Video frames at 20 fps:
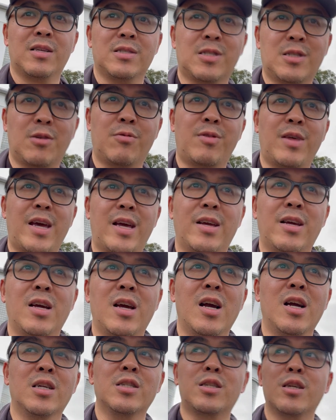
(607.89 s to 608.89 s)
So they
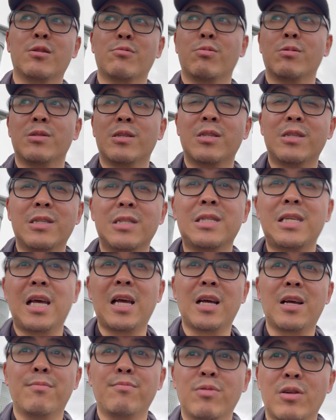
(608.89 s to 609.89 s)
just wanted to
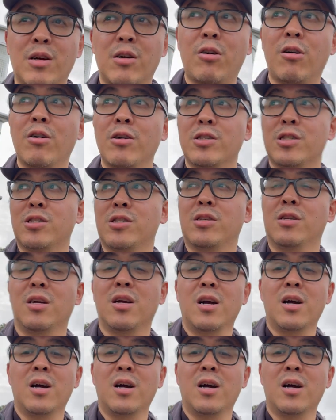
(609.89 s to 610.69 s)
take a precaution